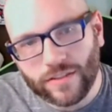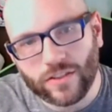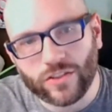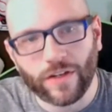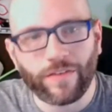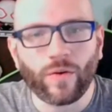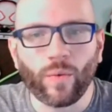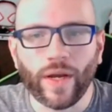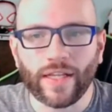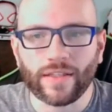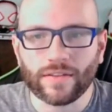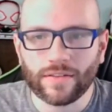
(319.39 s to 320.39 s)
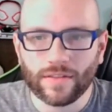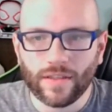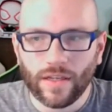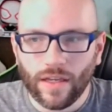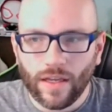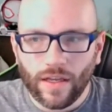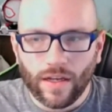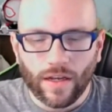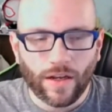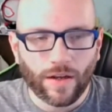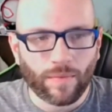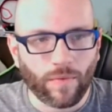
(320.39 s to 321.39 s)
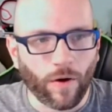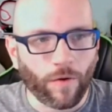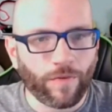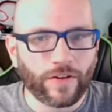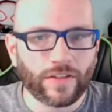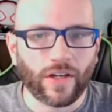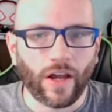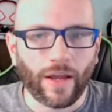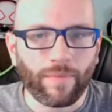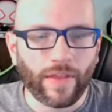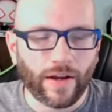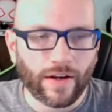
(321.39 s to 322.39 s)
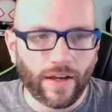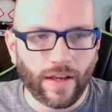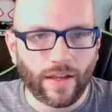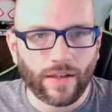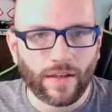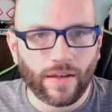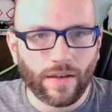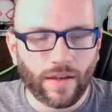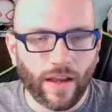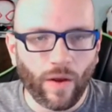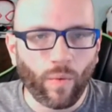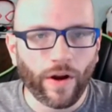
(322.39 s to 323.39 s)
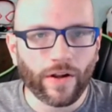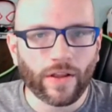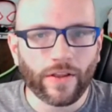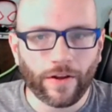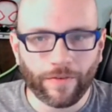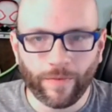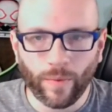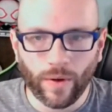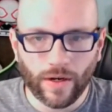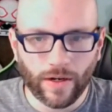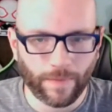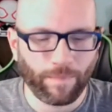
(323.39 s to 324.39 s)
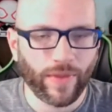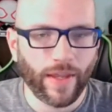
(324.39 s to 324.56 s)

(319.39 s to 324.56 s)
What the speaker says: driven wins over your time there, and where to look for